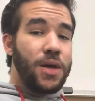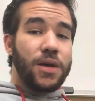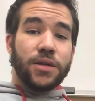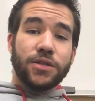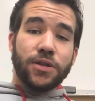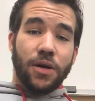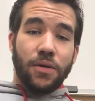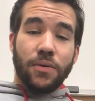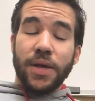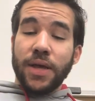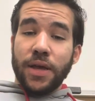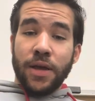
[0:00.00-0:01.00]
So
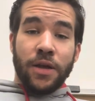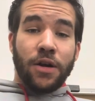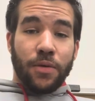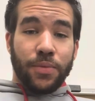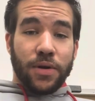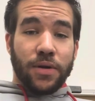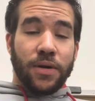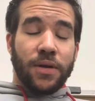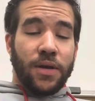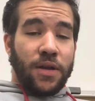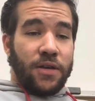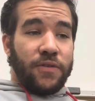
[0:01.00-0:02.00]
in our book,
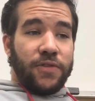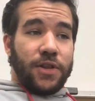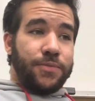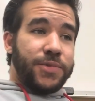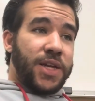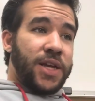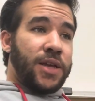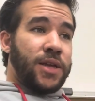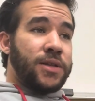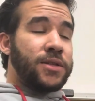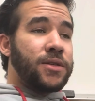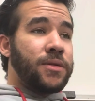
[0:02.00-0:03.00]
Philip
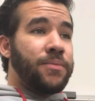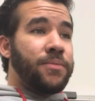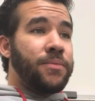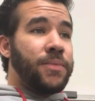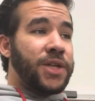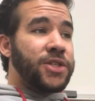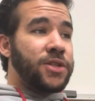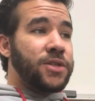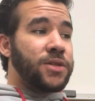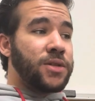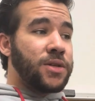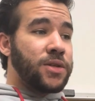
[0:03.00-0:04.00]
Jenkins
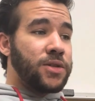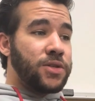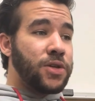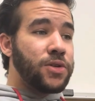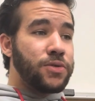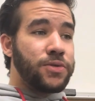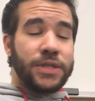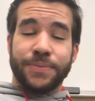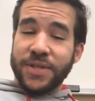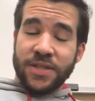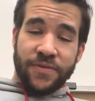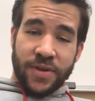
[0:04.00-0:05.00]
mentions two
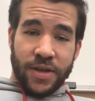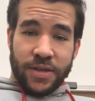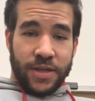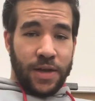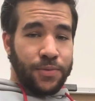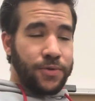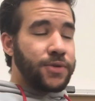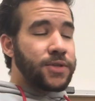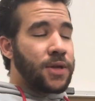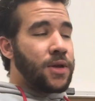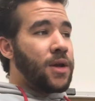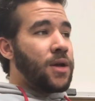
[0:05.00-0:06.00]
specific examples,
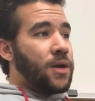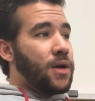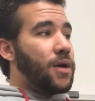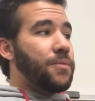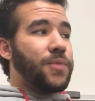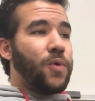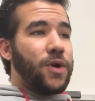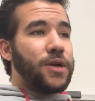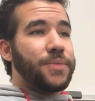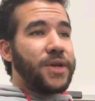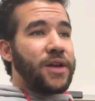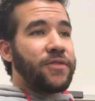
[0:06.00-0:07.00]
one
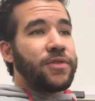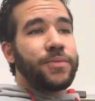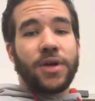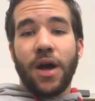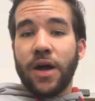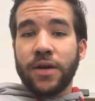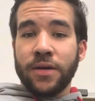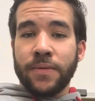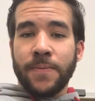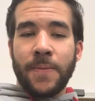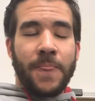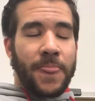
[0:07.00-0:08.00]
being from Ghana
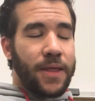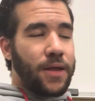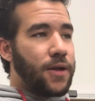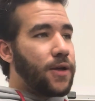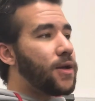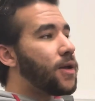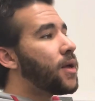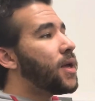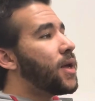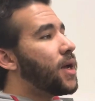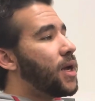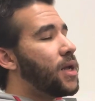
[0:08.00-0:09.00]

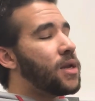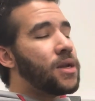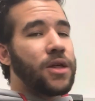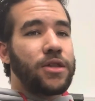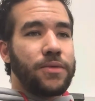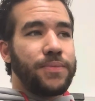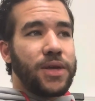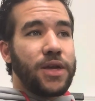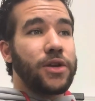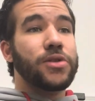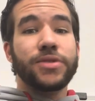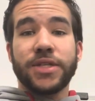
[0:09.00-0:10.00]
and another
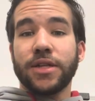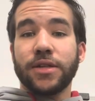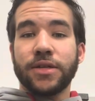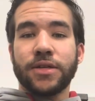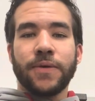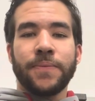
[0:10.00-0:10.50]
being New Zealand.